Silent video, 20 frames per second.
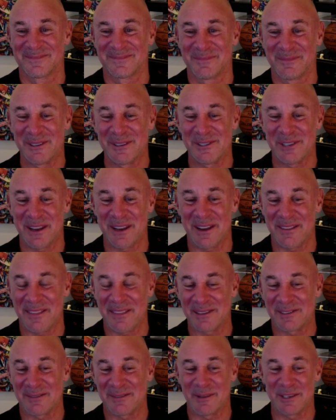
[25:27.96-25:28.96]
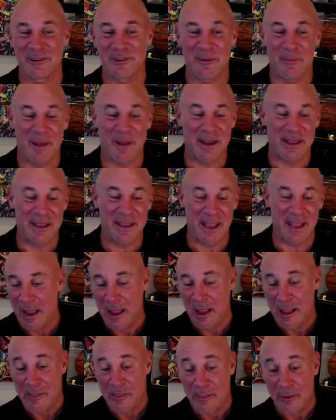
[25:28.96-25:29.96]
Appreciate it. Thanks so much, everybody. And
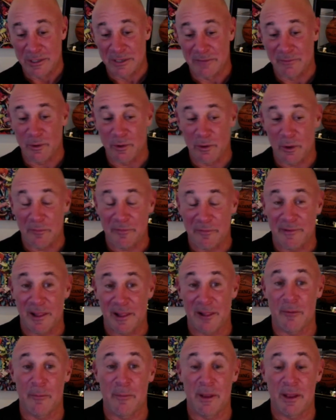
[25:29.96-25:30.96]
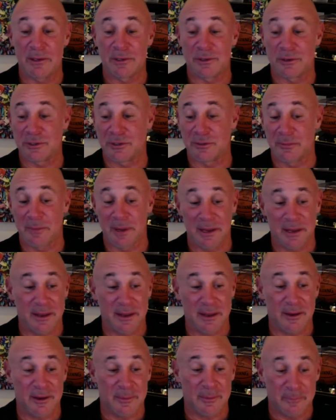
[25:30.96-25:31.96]
those of you who don't follow me on social
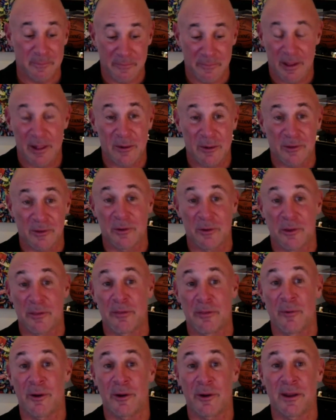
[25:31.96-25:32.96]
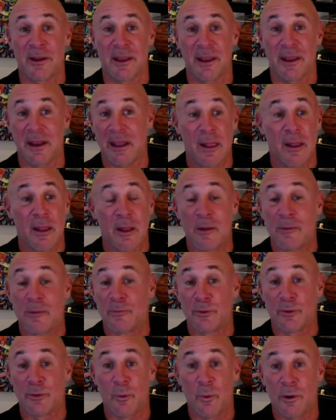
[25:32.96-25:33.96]
media, follow us on Ortho Marketing. And
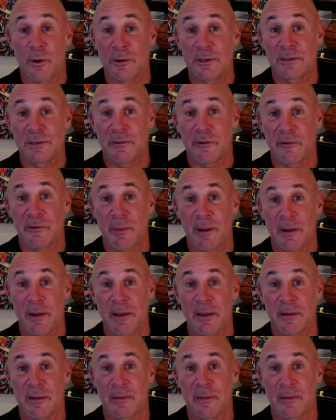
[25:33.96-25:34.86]
2 words for everybody: